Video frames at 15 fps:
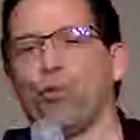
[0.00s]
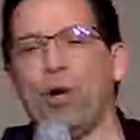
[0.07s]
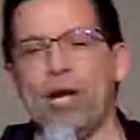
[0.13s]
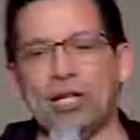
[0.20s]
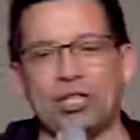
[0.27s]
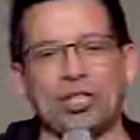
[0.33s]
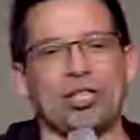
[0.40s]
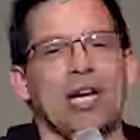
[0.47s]

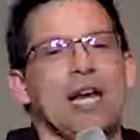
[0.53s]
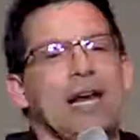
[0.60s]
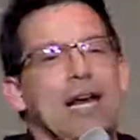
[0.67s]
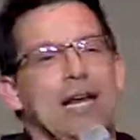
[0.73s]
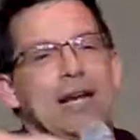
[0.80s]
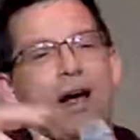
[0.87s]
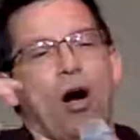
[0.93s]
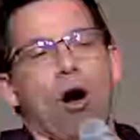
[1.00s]
rich
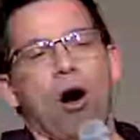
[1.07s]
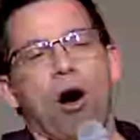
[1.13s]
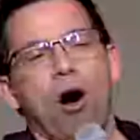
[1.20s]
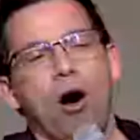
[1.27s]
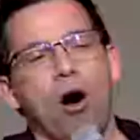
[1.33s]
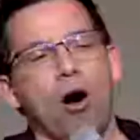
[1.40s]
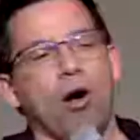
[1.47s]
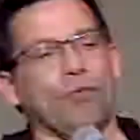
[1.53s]
in
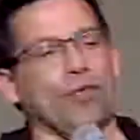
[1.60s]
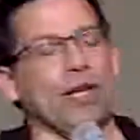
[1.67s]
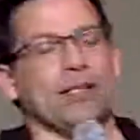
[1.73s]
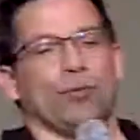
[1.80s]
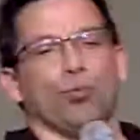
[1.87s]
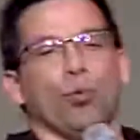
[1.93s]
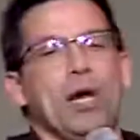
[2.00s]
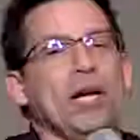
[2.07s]
all
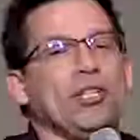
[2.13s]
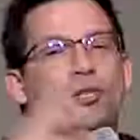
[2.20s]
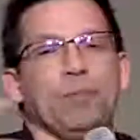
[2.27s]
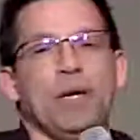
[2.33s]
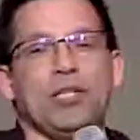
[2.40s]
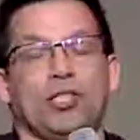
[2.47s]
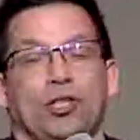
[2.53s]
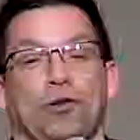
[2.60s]
things. Rich
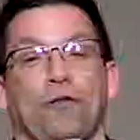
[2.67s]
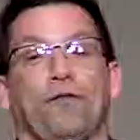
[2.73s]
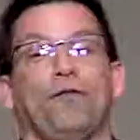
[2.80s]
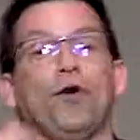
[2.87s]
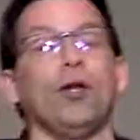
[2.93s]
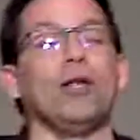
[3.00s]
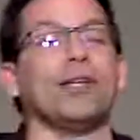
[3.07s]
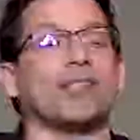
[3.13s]
means to the
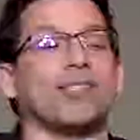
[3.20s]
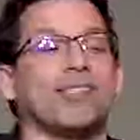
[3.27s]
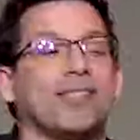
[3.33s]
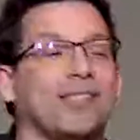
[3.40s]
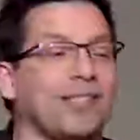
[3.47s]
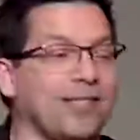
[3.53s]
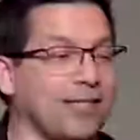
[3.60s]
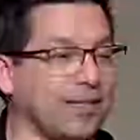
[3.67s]

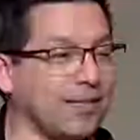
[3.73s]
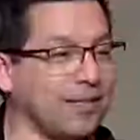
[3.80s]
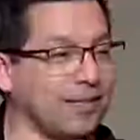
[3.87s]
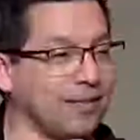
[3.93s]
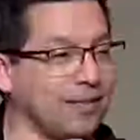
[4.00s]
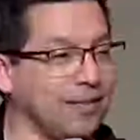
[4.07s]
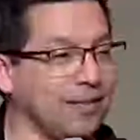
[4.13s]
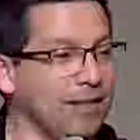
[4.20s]
fullest.
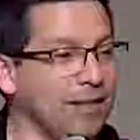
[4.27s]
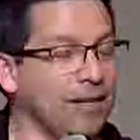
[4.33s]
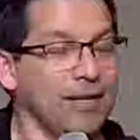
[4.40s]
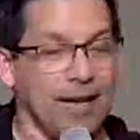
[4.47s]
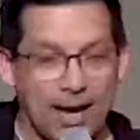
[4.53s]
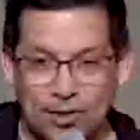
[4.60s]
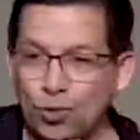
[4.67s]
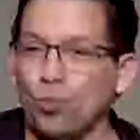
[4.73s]

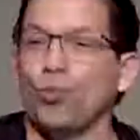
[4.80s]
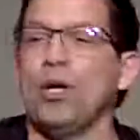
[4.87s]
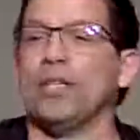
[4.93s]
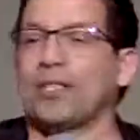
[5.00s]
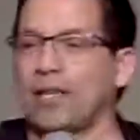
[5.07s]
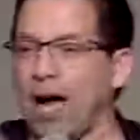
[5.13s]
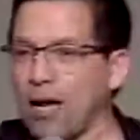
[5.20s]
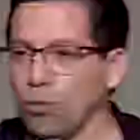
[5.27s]
Yes,
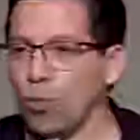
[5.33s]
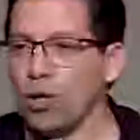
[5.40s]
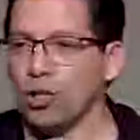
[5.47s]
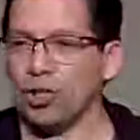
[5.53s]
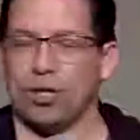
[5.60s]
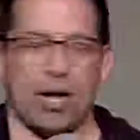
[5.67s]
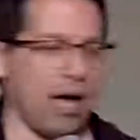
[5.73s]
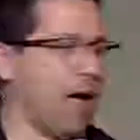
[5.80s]
rich, God
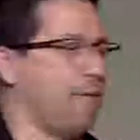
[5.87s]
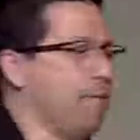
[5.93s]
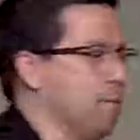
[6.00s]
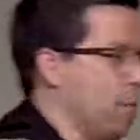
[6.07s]
wants you to have